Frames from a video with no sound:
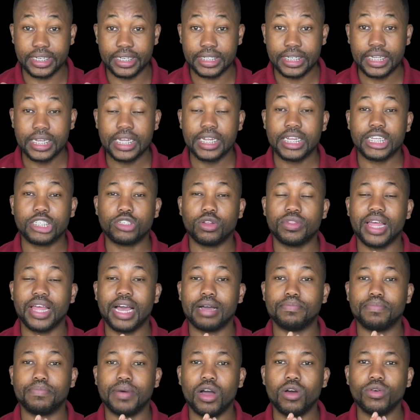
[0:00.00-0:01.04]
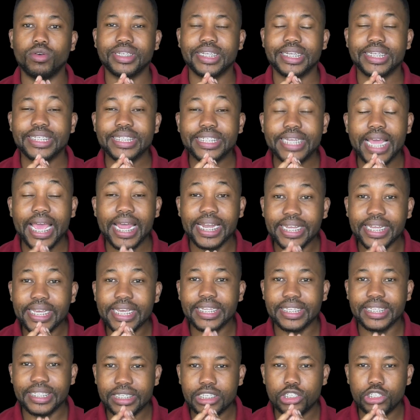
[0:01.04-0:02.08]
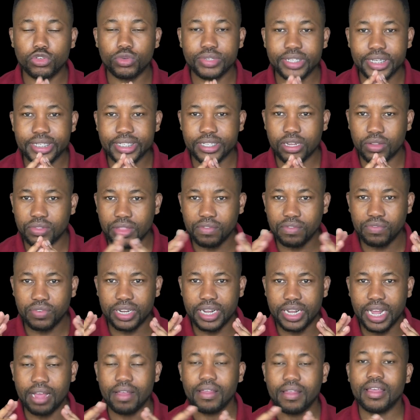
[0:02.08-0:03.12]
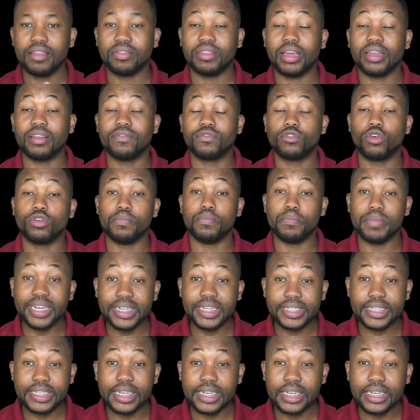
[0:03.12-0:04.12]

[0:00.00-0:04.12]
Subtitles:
So there are about 10 institutes in South Africa that have got medicine,